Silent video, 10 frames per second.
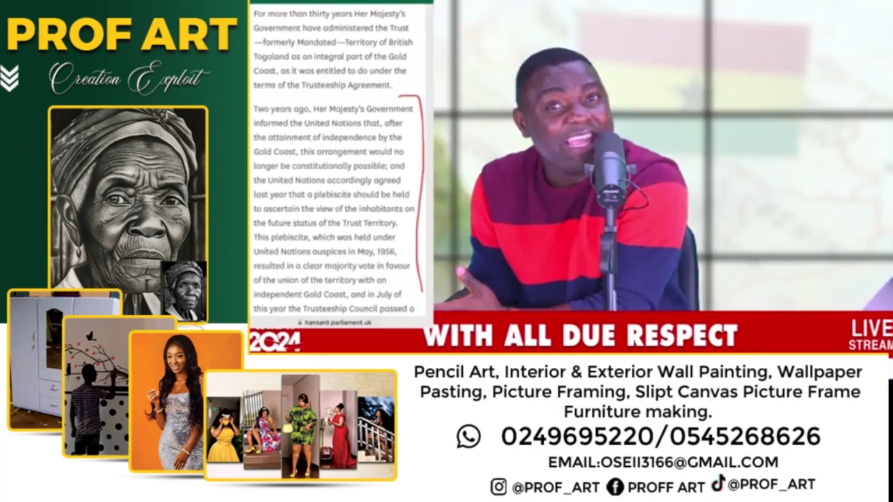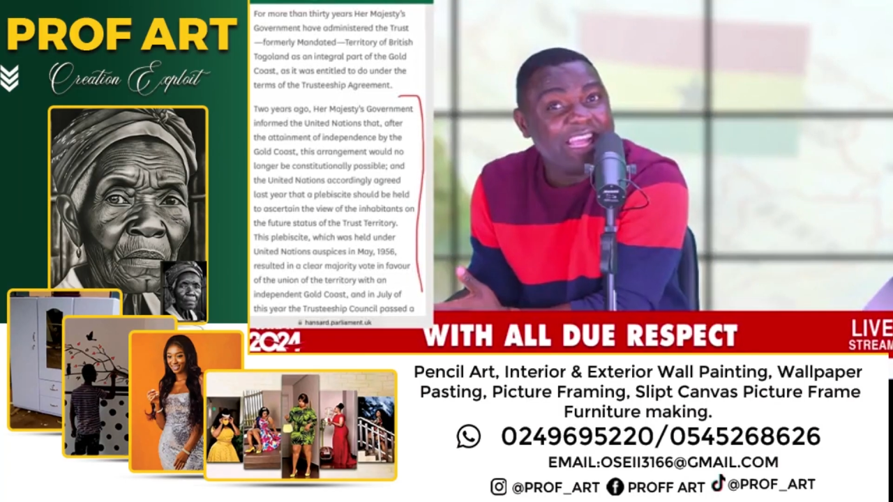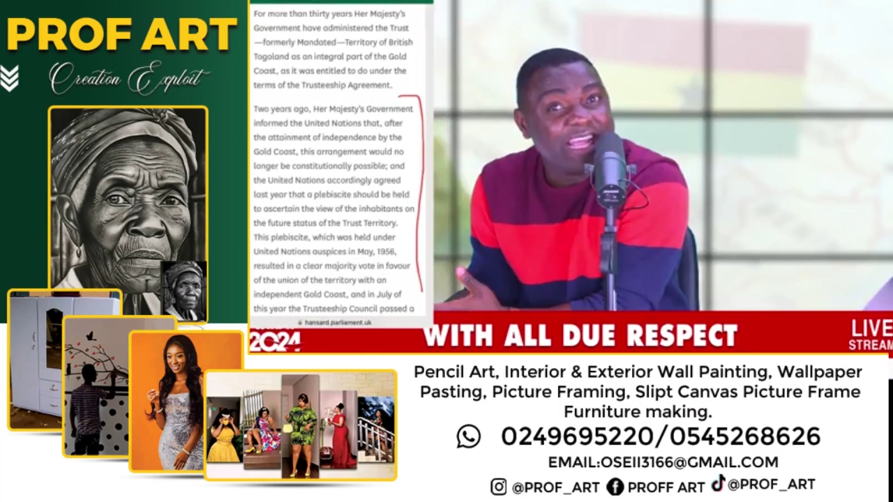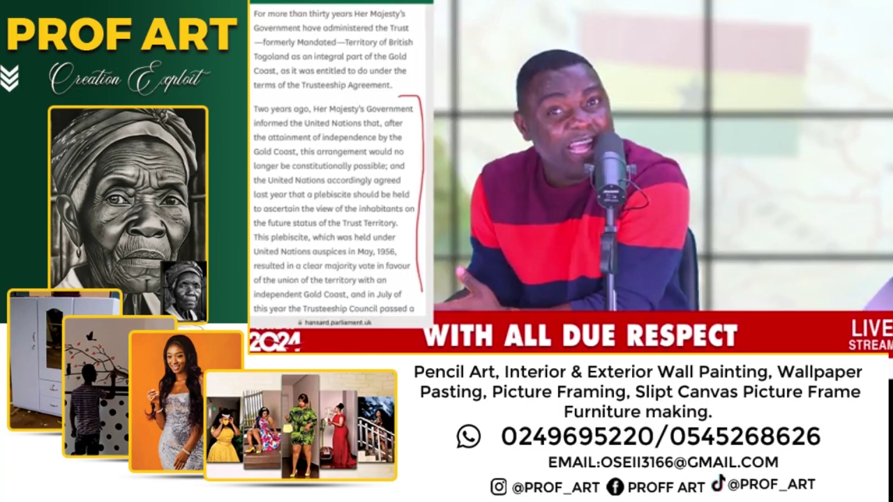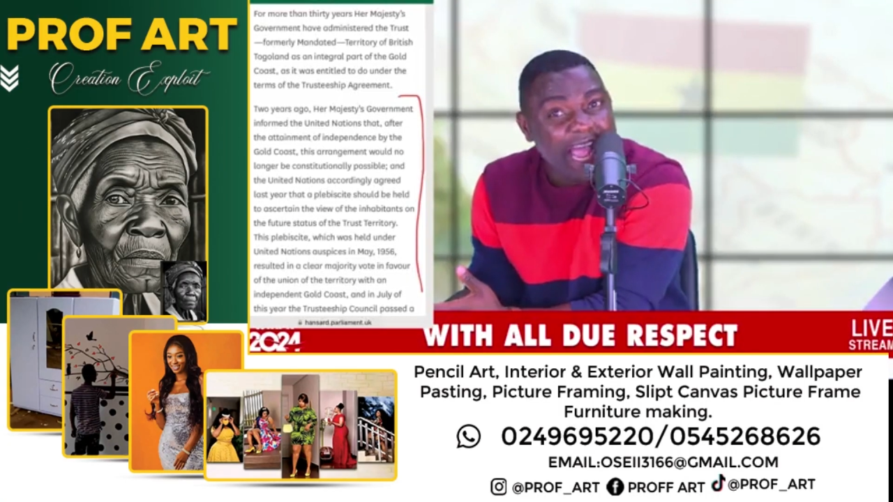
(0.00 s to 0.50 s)
if
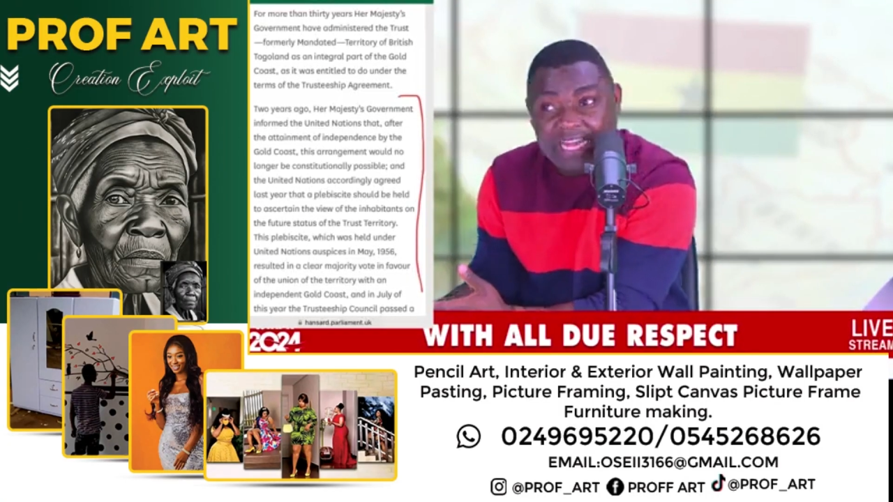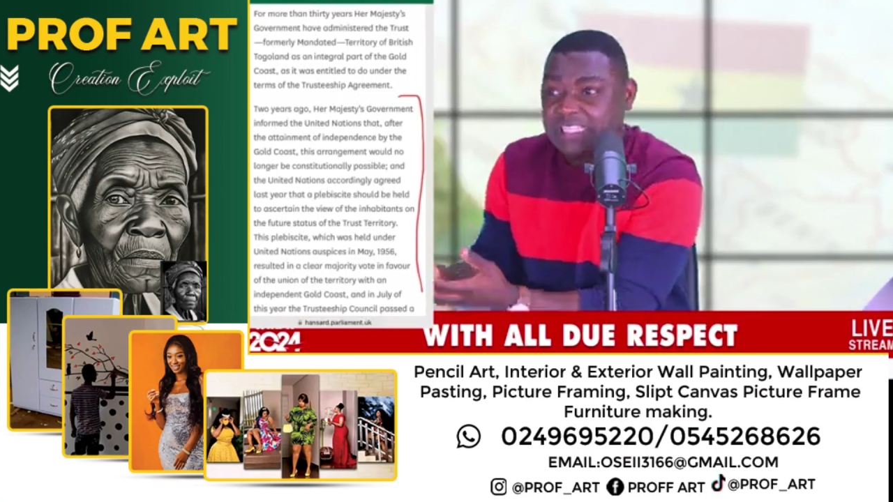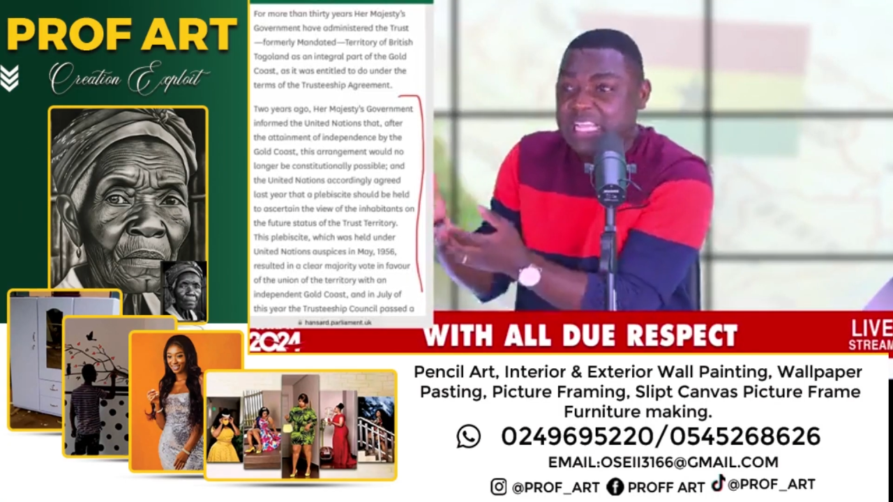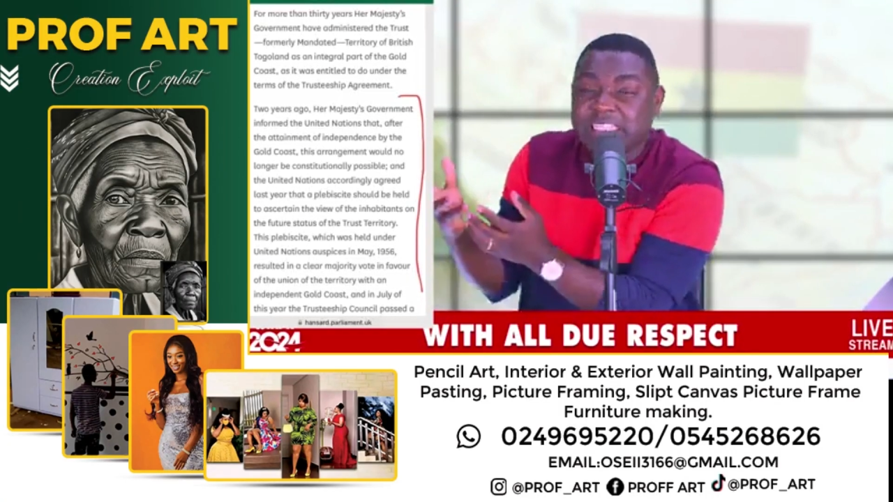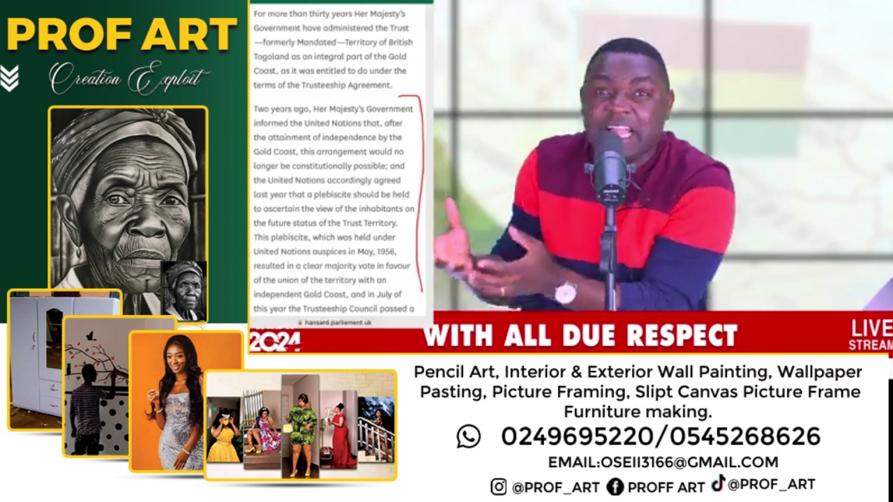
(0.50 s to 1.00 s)
they have
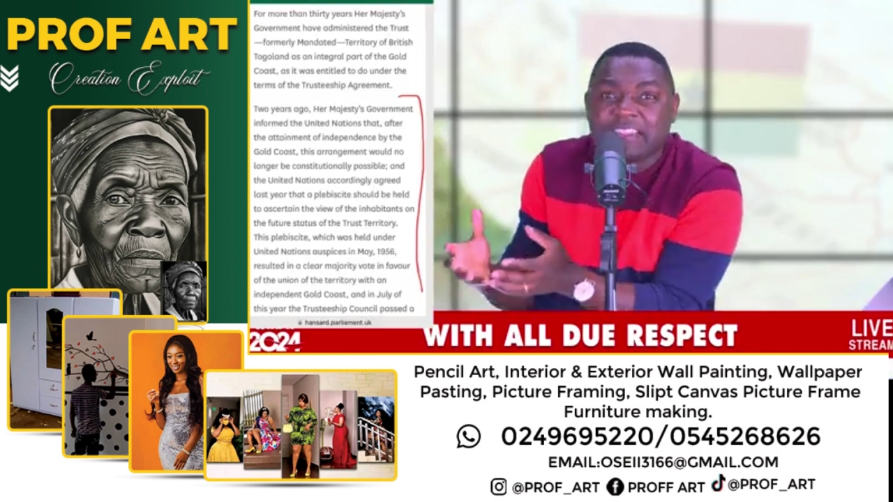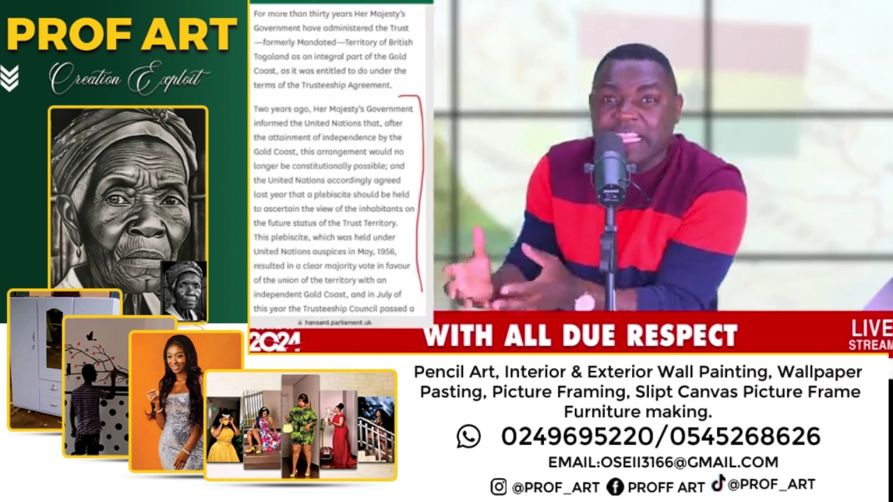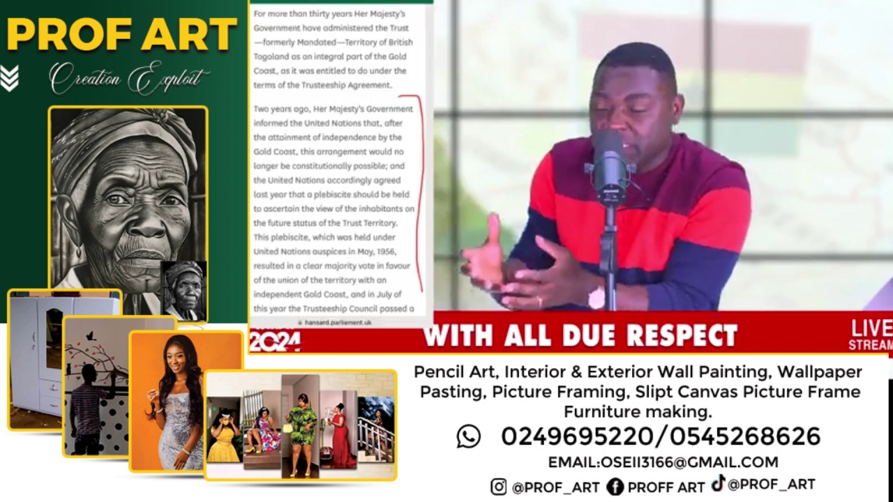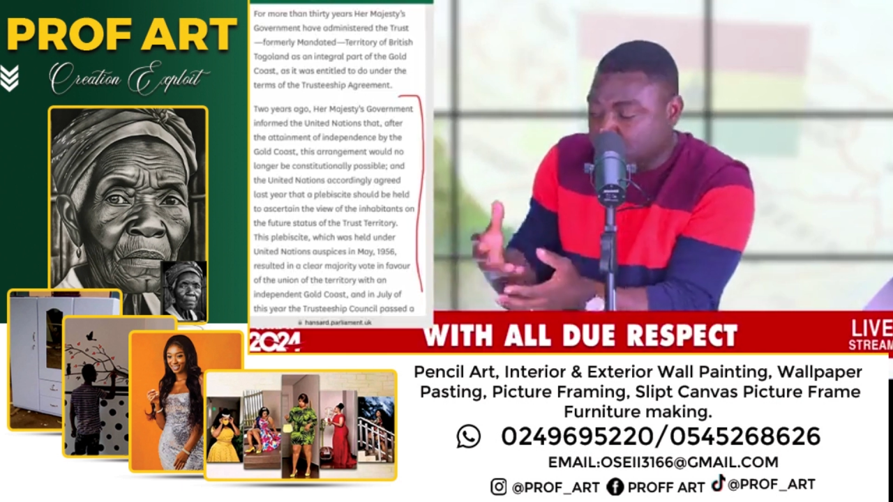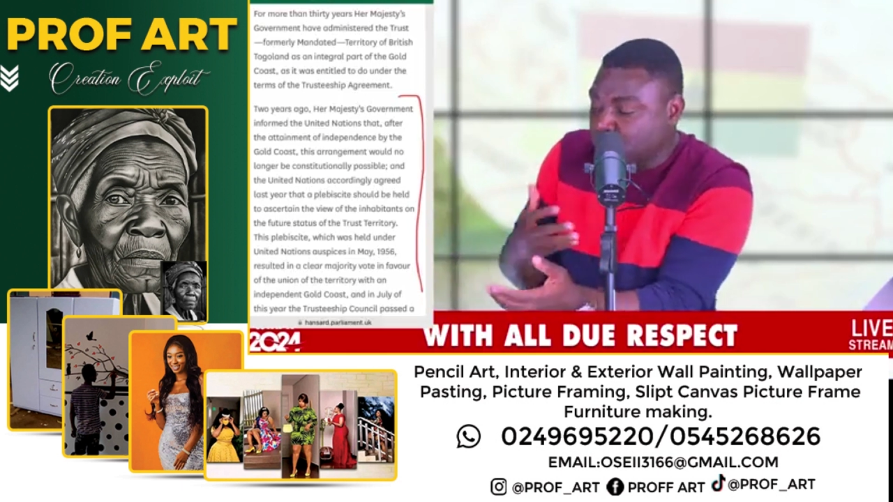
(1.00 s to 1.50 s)
a
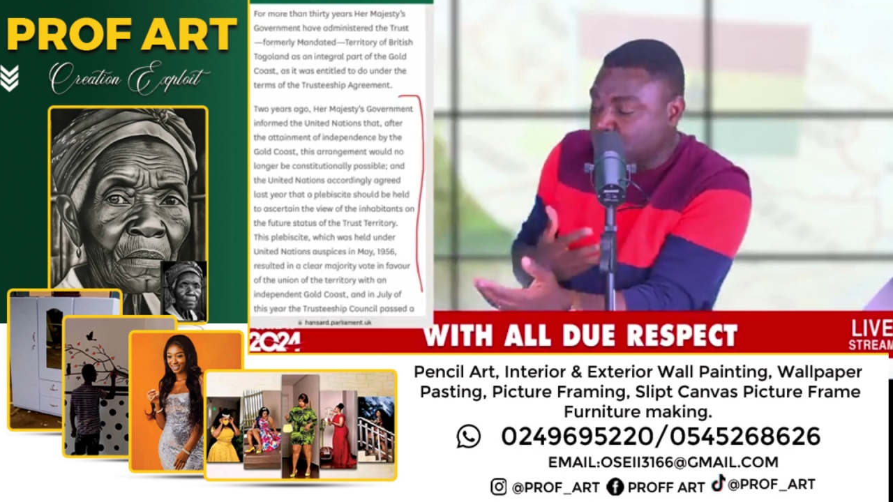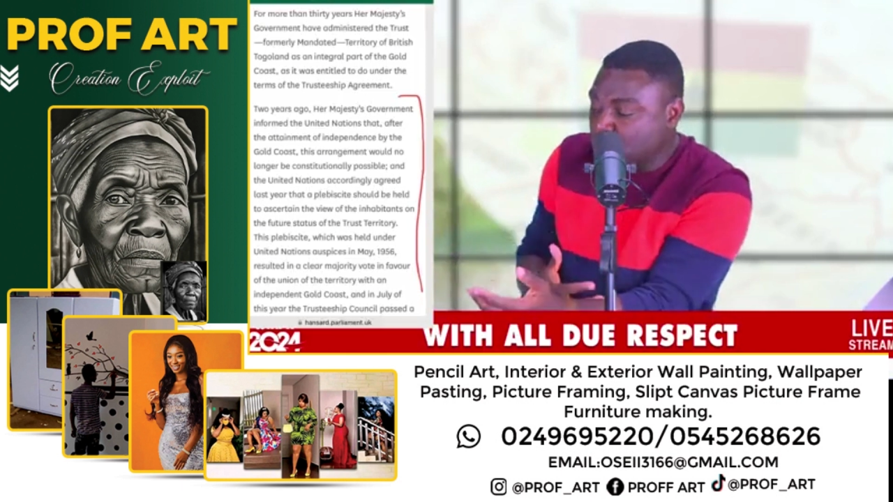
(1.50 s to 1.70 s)
case.